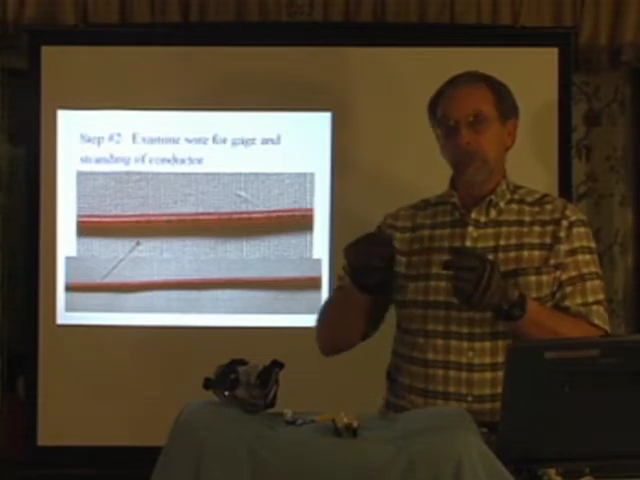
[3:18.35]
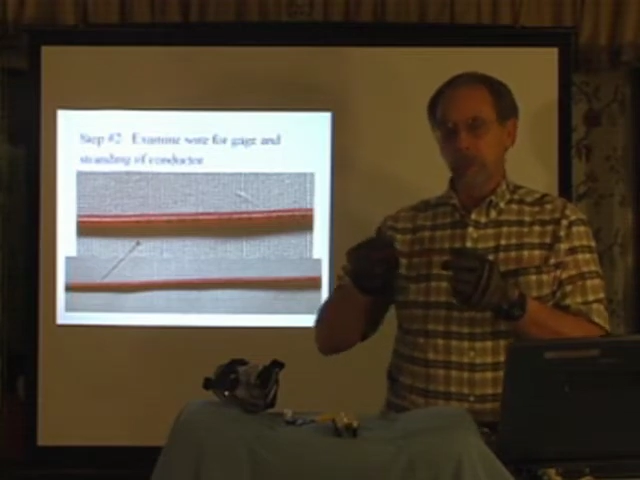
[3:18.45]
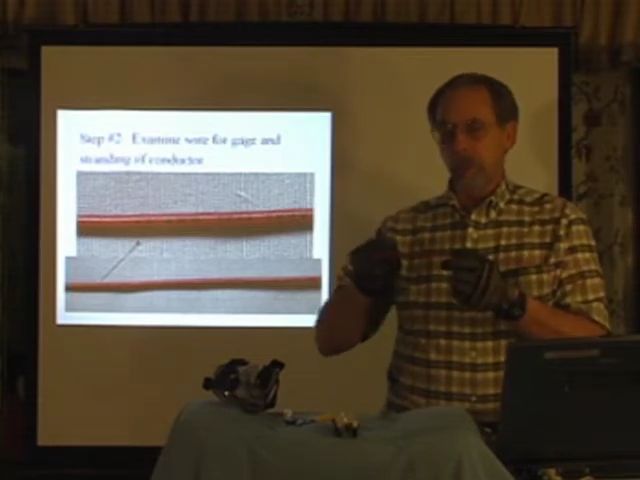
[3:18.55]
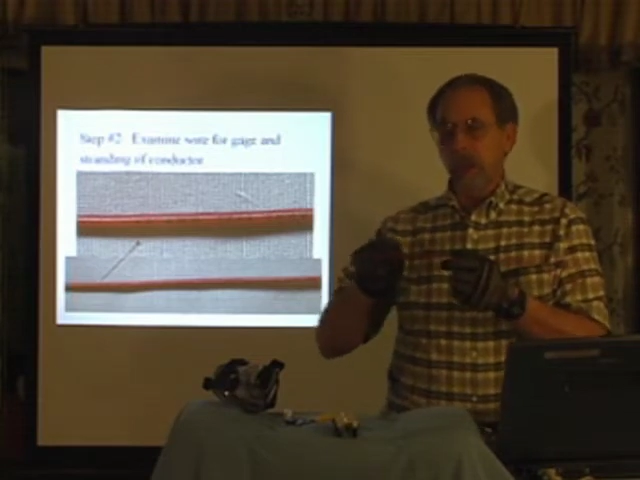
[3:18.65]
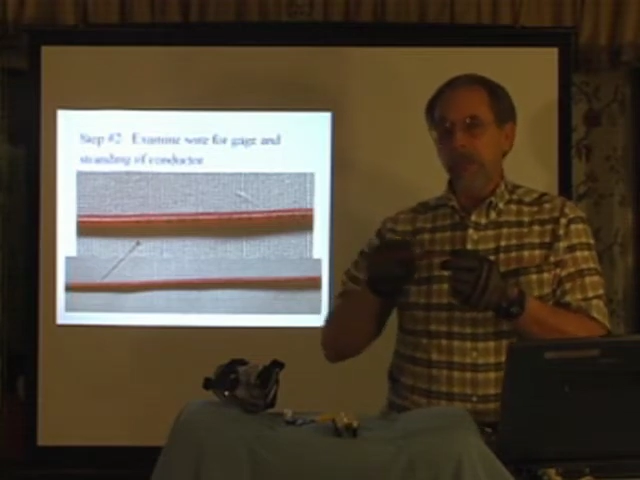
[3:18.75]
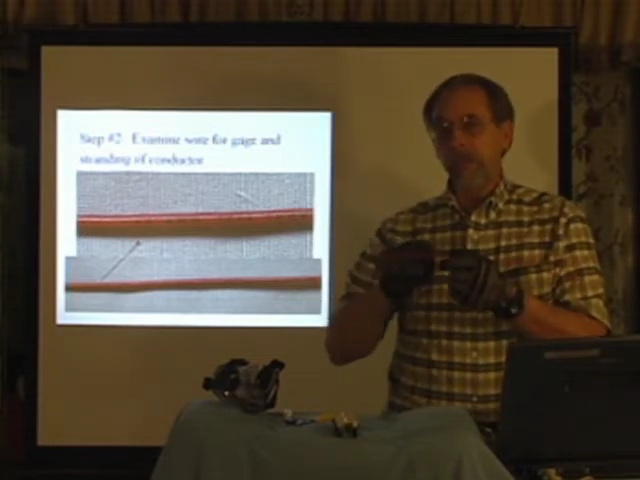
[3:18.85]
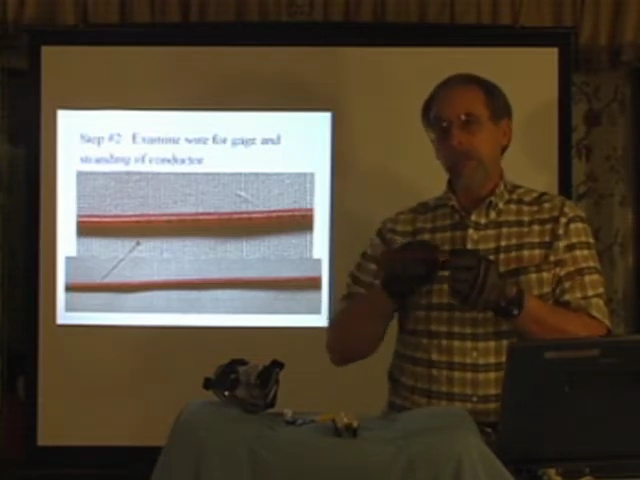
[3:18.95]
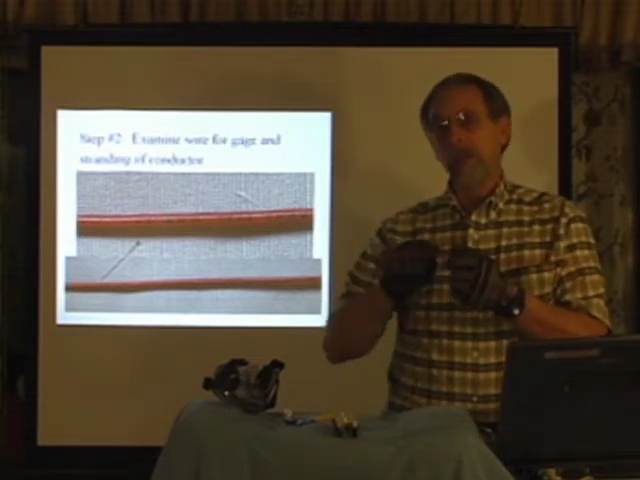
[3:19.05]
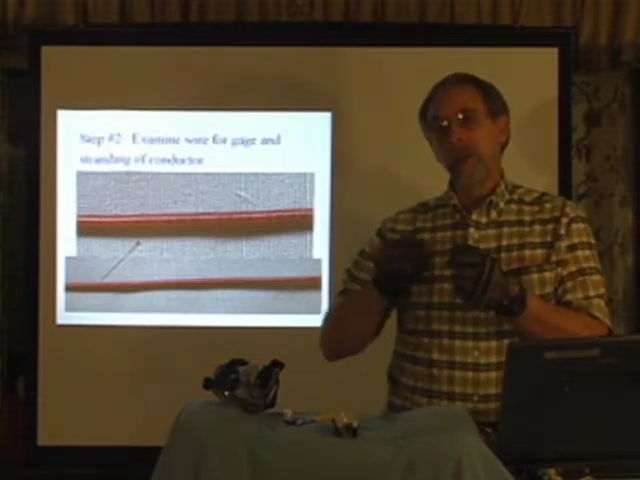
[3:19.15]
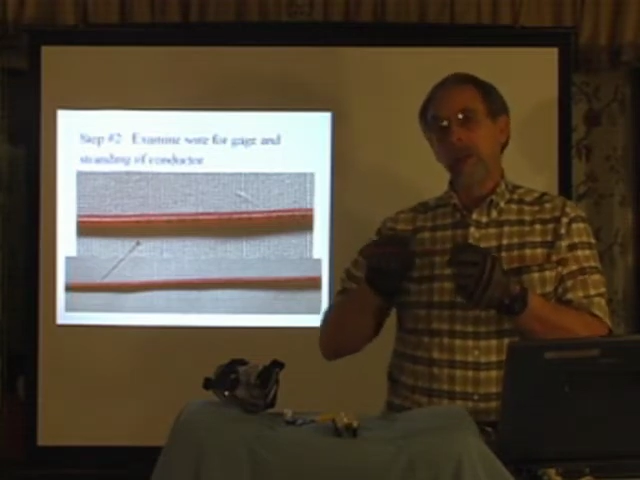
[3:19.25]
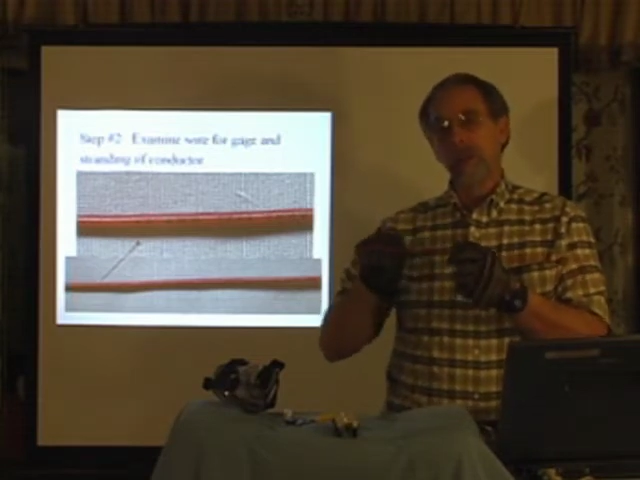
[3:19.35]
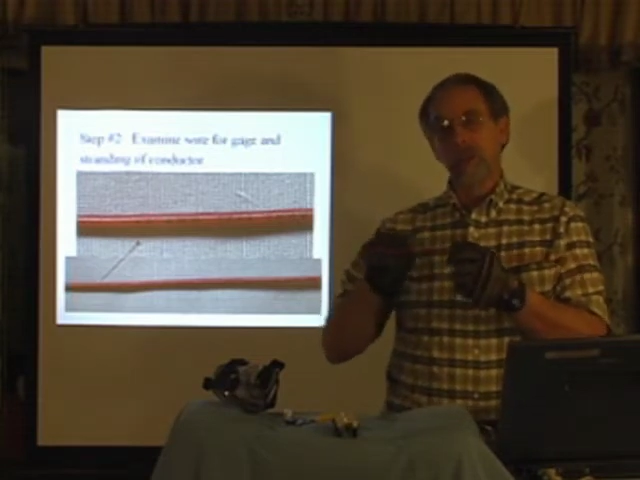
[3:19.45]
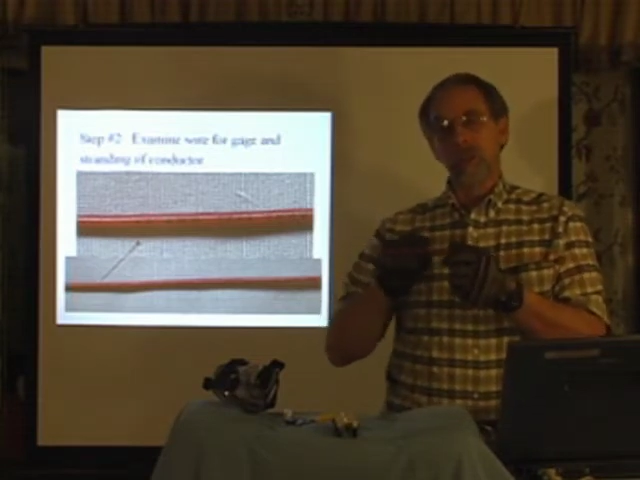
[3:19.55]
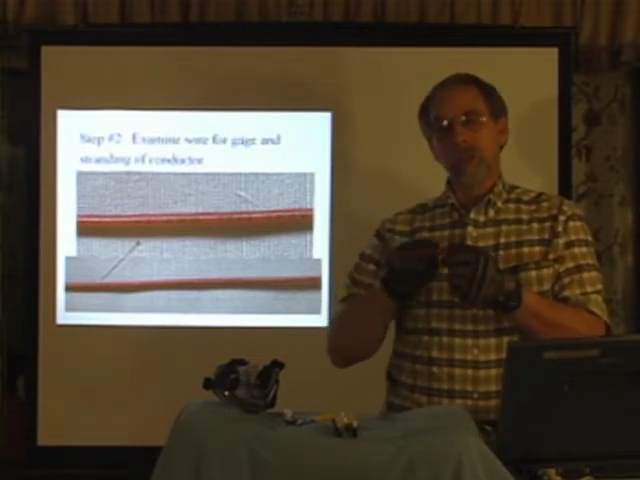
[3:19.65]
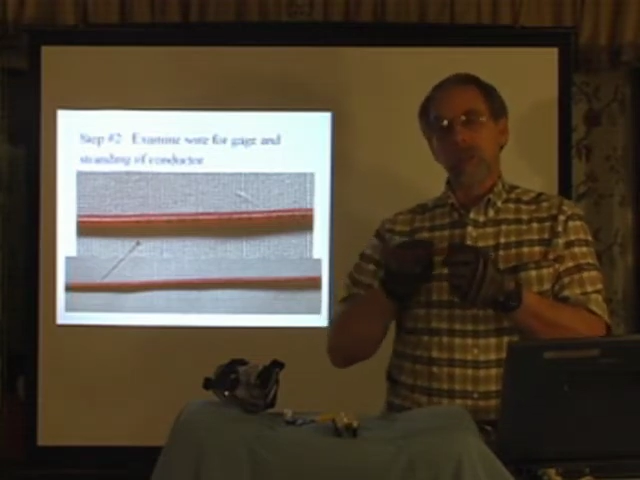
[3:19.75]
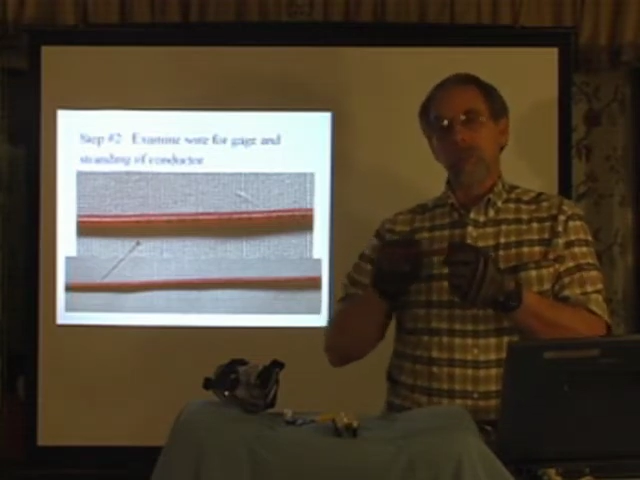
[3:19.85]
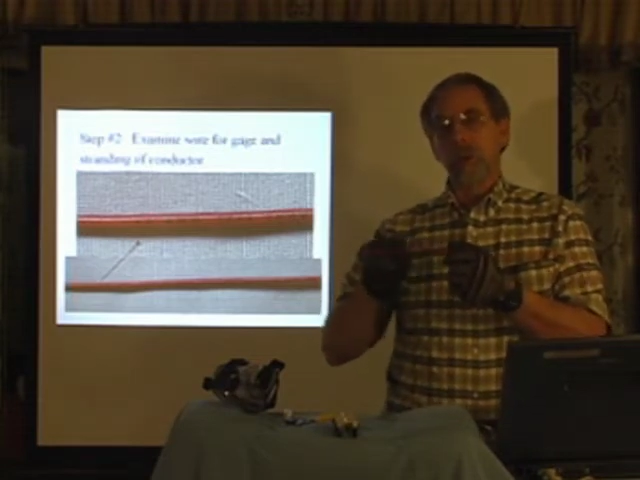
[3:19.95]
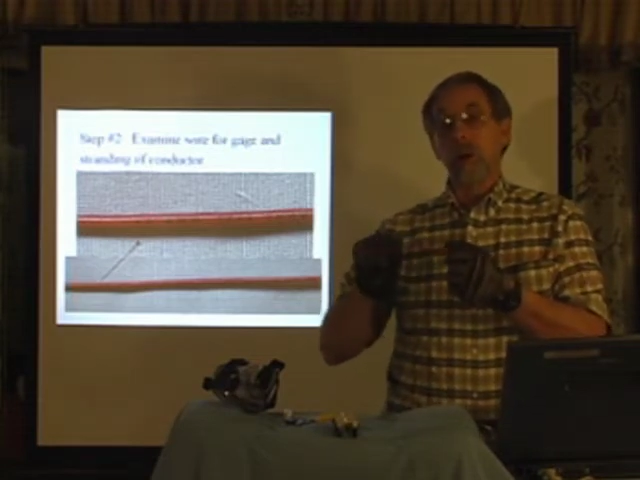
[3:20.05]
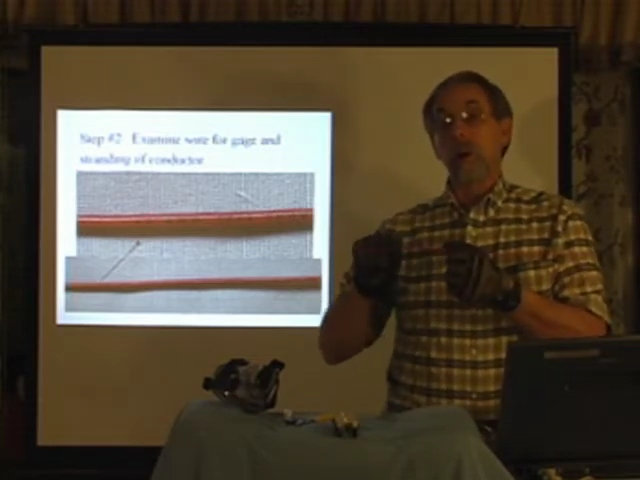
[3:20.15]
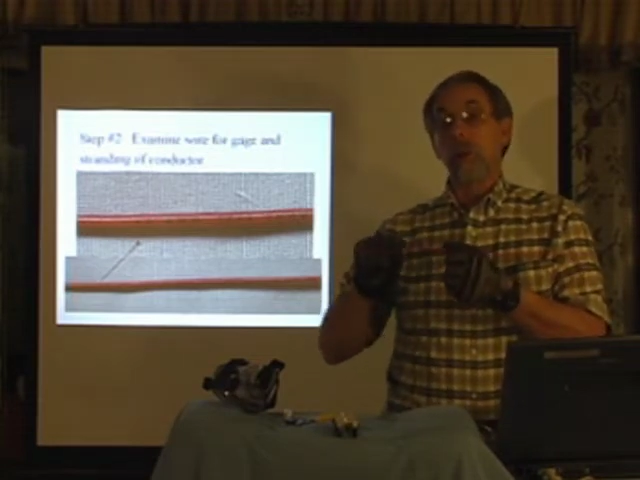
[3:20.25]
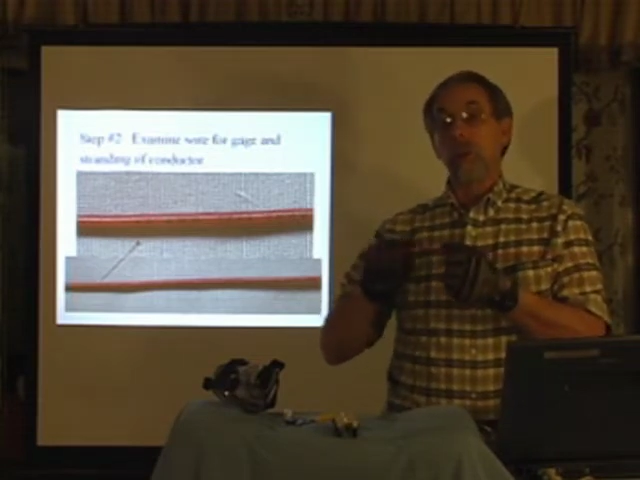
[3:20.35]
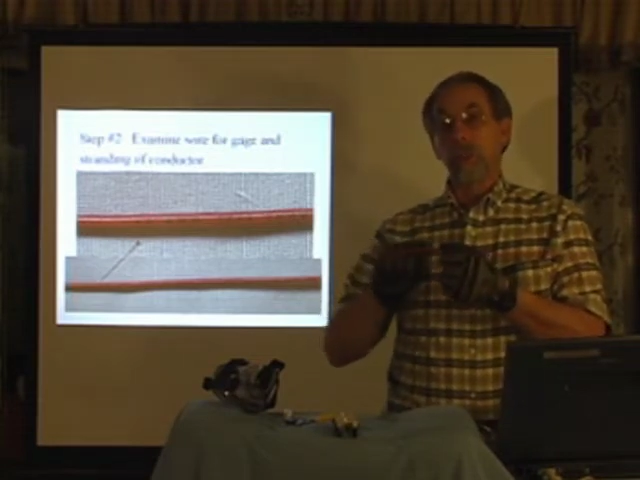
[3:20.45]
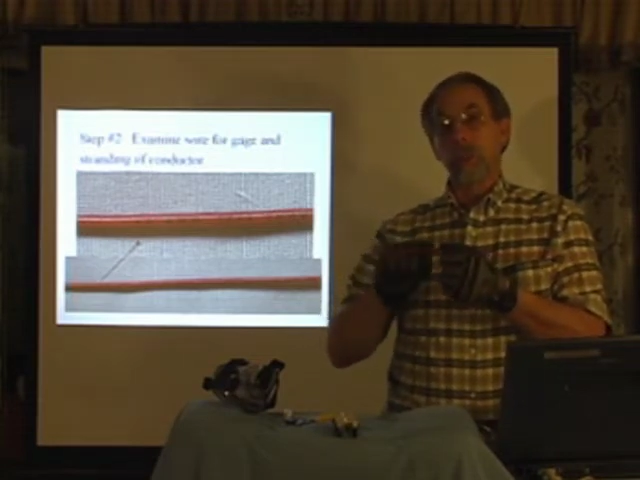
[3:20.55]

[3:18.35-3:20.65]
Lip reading: the writing that's stamped on the